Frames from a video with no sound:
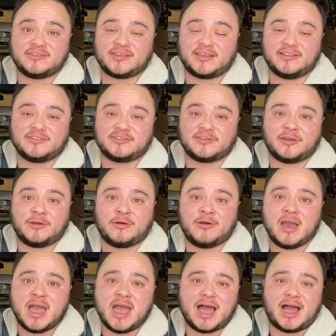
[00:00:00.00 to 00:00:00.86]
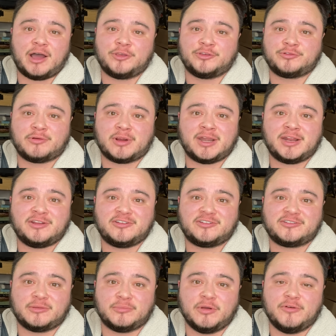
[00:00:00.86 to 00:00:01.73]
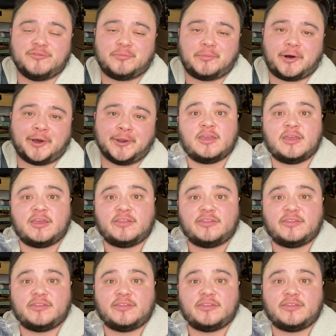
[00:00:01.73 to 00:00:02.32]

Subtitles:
And so I was ready just to move them on.